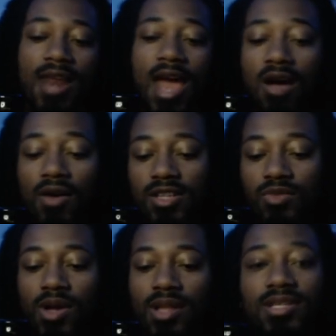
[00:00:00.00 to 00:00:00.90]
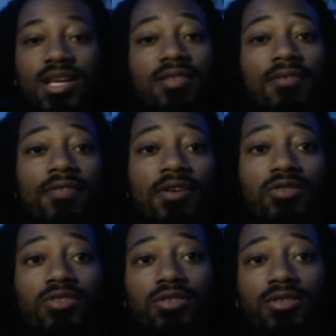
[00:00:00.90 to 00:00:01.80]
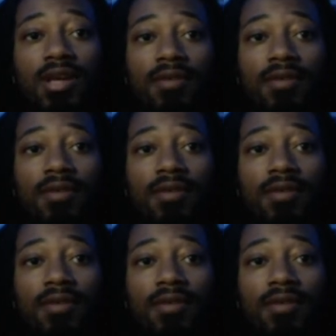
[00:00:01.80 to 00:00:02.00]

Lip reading: now as well as in the future.